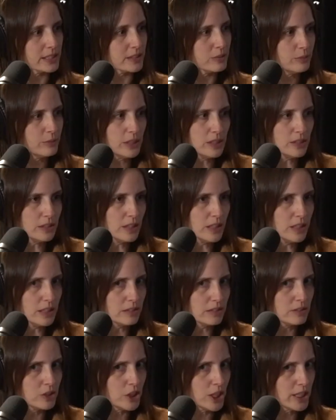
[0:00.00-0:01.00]
And we just, like,
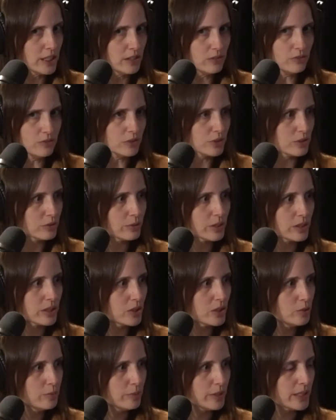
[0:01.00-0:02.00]
check in first with the
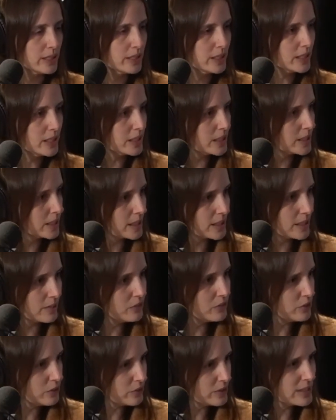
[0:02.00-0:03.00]
human. Have
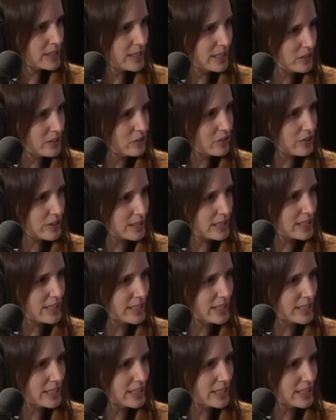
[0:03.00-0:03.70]
you noticed that increasing?